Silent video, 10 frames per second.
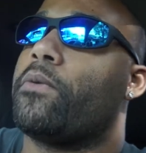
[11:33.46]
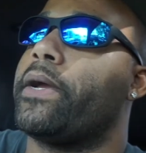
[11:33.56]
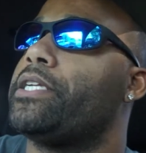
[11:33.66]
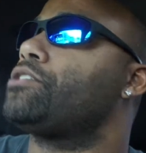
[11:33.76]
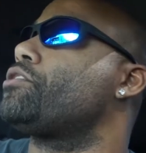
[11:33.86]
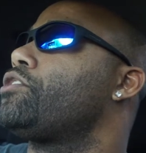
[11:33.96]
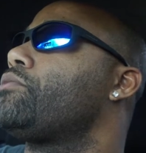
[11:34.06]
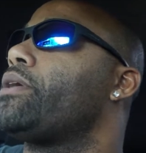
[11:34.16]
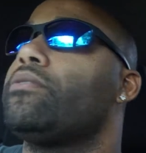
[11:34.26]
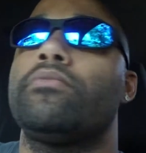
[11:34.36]
way just a little
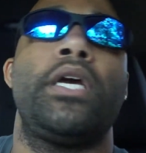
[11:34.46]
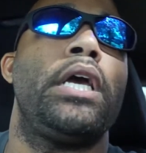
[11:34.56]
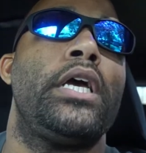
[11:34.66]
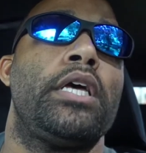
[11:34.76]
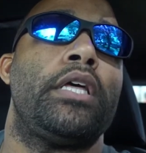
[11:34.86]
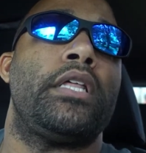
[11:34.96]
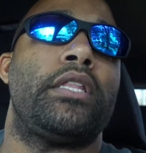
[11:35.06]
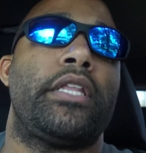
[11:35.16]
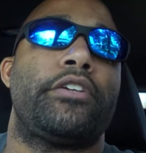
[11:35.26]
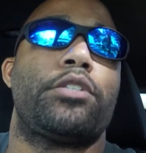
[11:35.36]
bit.
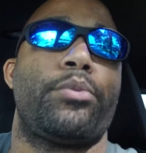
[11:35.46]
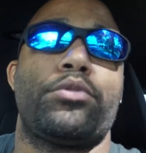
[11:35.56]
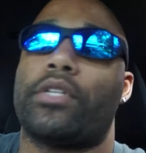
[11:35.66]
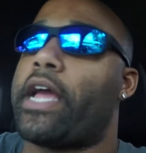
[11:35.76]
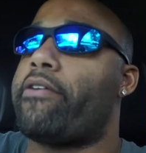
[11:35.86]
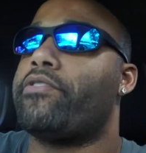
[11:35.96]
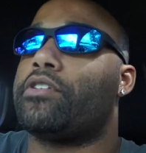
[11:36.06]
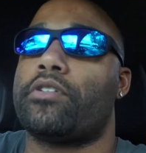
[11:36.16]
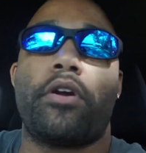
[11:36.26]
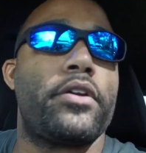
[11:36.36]
They're supposed to have the
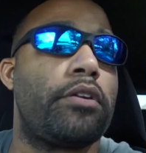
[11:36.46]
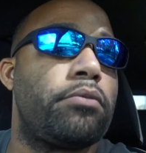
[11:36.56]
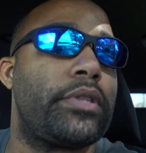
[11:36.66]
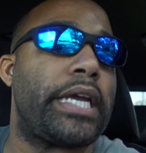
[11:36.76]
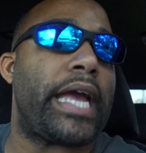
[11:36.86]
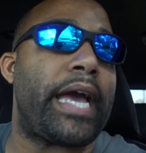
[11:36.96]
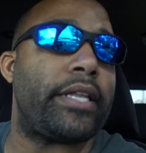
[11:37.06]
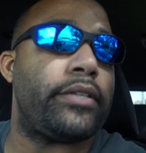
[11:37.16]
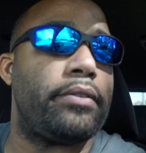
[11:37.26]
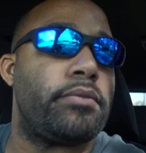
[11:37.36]
starter. They
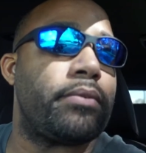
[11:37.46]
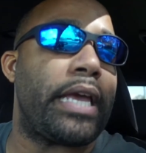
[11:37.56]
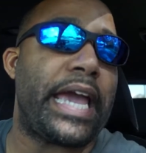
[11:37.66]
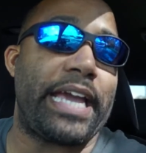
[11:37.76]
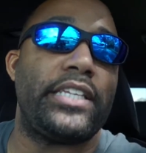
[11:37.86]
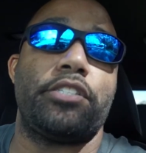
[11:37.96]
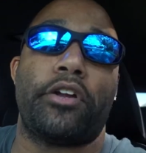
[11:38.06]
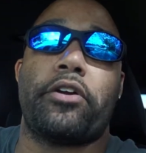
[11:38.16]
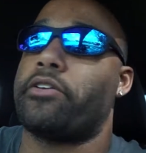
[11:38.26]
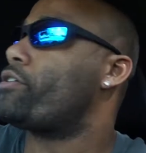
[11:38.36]
had a
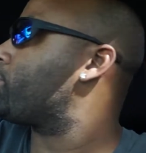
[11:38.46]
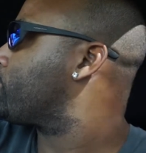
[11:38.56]
starter,